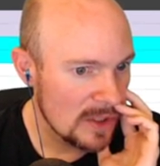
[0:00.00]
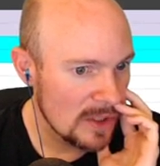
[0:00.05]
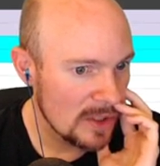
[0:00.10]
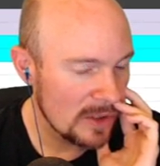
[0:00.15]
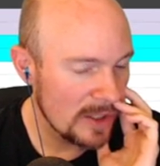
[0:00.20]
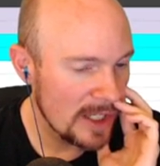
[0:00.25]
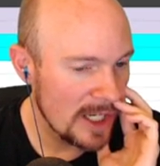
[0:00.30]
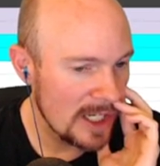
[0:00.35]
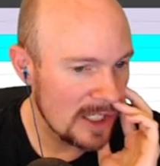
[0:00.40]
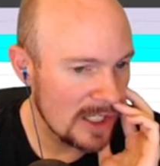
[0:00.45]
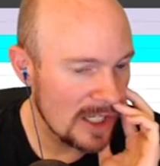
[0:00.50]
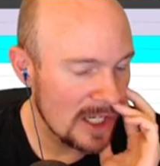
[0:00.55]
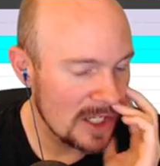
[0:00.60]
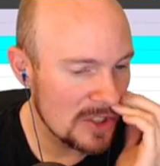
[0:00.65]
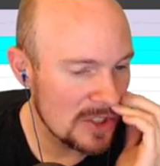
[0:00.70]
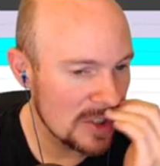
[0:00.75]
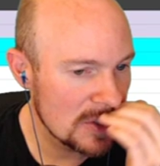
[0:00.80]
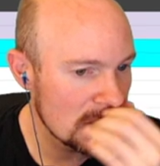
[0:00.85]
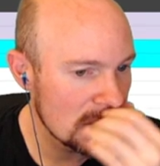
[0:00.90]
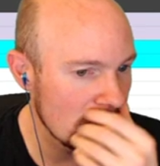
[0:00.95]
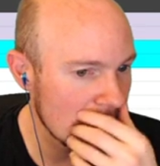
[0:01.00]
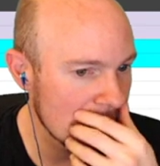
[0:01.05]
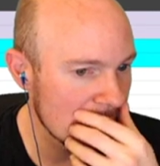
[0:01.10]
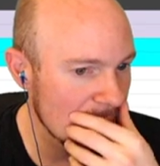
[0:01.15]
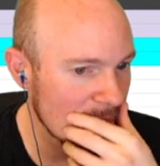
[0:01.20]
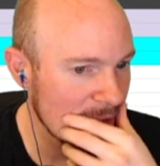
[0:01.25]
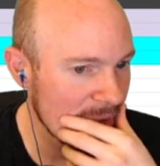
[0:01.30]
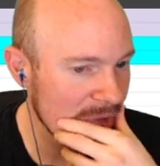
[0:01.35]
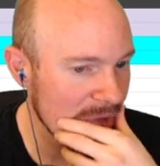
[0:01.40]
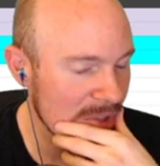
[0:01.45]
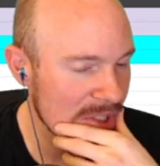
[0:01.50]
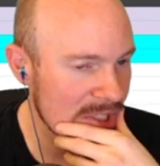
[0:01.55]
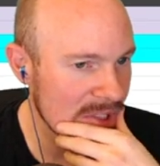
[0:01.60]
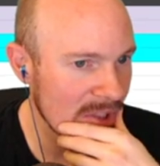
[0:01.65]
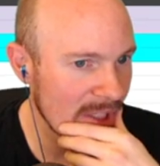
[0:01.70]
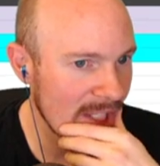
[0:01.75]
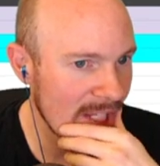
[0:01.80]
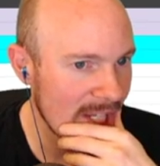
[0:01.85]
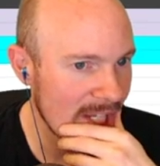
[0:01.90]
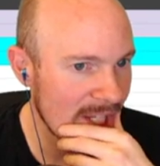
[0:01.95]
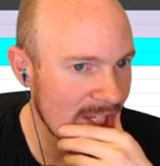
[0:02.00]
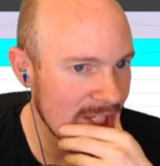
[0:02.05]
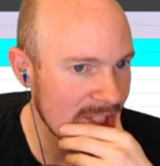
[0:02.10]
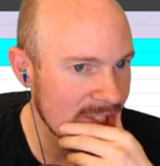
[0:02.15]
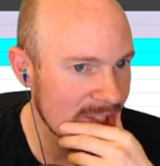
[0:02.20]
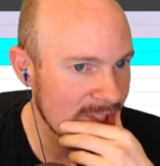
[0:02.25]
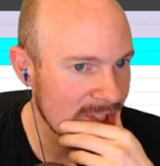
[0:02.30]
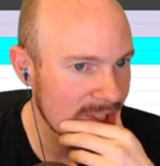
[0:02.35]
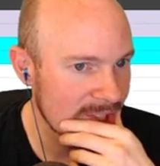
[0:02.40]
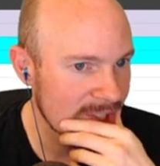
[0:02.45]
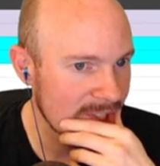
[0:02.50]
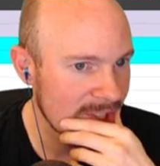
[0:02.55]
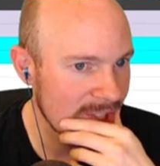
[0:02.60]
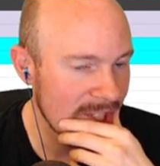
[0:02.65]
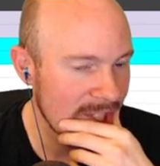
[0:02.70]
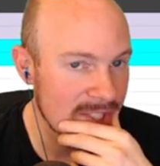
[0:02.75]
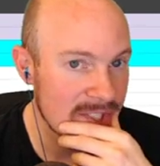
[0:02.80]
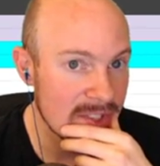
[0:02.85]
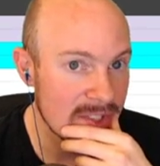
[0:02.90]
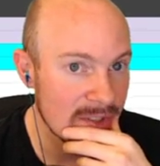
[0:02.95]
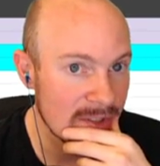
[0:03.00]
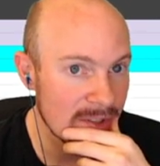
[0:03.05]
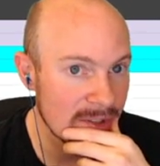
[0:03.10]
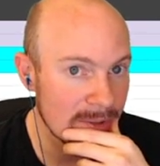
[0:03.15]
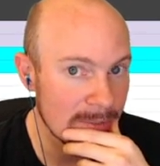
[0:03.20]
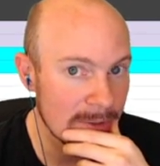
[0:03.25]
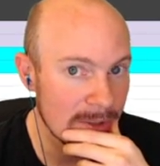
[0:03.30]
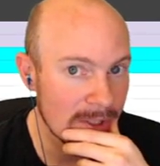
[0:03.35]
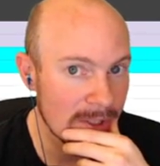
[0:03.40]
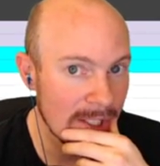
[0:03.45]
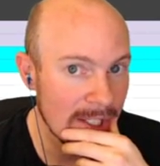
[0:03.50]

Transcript: are any NG ships or Crystal A A tier? Let me look